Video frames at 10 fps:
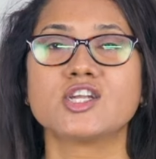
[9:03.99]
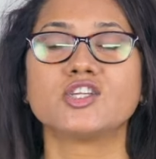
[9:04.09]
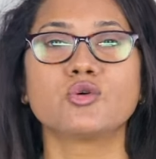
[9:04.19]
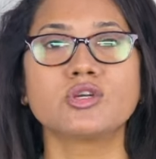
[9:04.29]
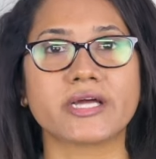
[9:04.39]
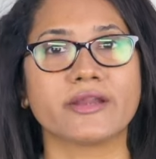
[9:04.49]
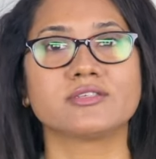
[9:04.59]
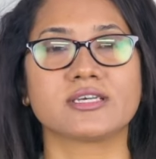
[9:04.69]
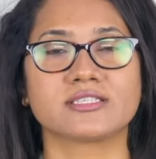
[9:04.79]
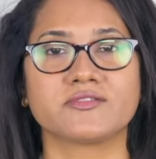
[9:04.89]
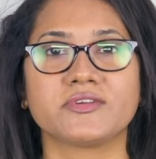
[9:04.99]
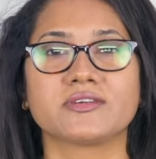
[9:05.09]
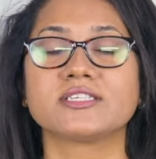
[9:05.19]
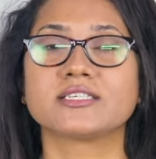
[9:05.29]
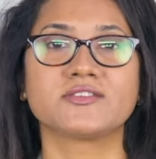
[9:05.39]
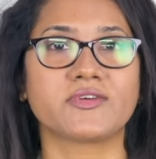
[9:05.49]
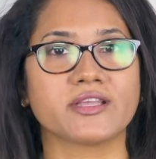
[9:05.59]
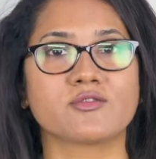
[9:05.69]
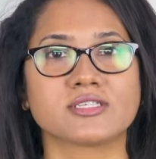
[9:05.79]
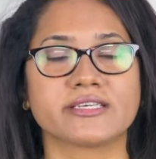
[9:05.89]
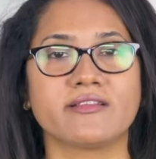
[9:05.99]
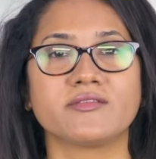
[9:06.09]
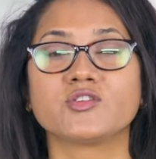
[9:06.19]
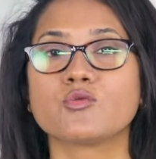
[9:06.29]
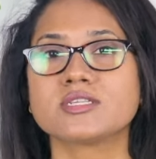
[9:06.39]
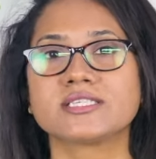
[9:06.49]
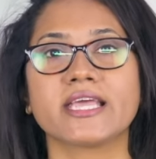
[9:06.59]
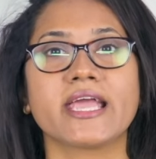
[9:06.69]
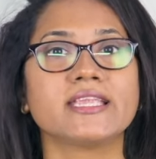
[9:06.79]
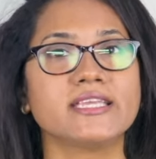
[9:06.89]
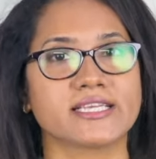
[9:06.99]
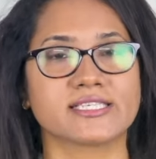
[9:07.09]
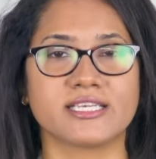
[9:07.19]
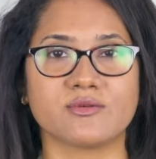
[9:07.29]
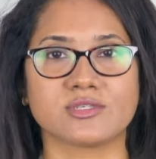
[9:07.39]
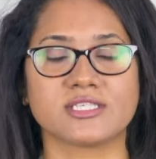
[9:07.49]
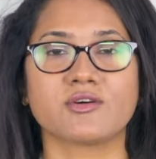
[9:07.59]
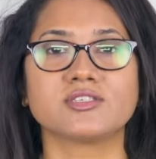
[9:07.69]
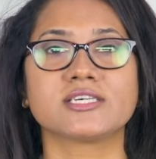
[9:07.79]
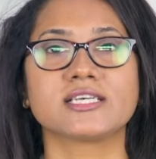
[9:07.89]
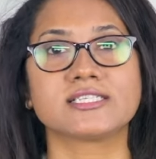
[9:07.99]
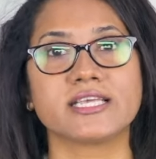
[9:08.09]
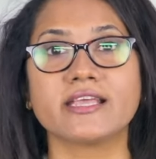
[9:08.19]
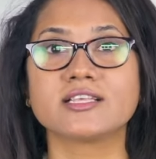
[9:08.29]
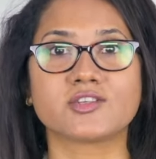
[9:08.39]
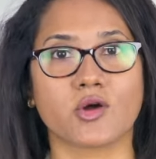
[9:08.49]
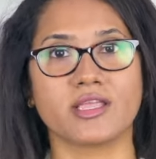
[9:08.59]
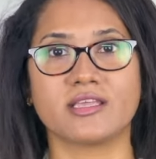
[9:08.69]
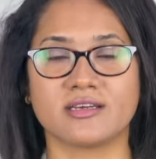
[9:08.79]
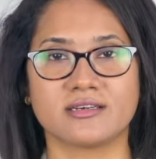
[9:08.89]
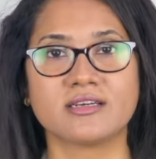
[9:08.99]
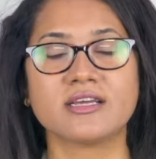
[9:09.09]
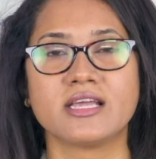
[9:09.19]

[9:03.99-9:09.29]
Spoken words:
Don't try to justify yourself. Don't say any excuse. You're just saying sorry here.